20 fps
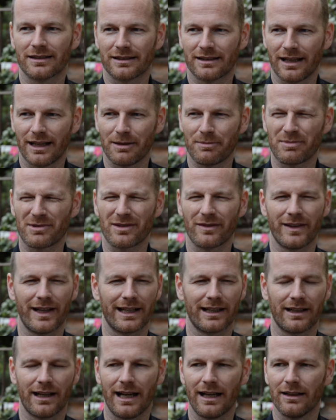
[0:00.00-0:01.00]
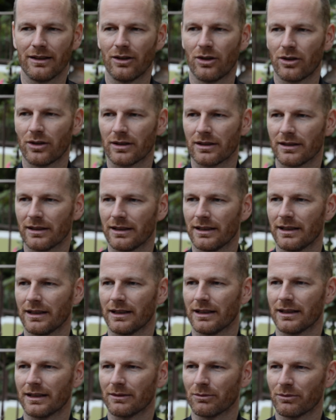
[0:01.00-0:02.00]
tapes of like Hal
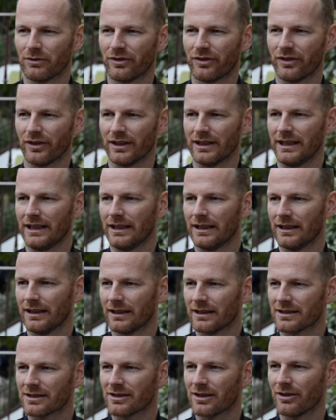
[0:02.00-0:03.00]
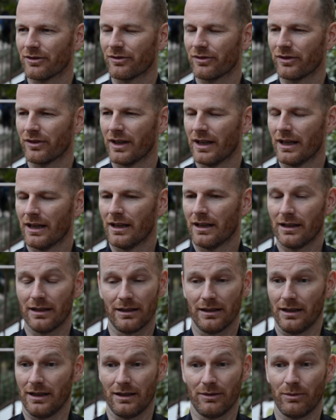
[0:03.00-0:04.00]
Hartley and Fellini and stuff.
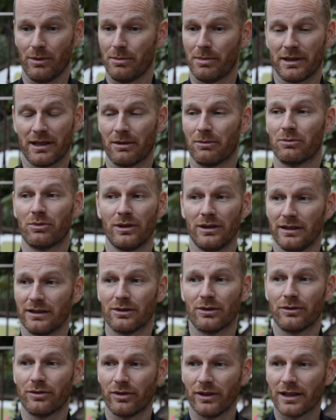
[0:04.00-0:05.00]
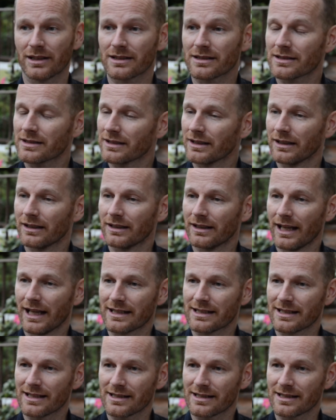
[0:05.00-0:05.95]
And we became really good friends. And that's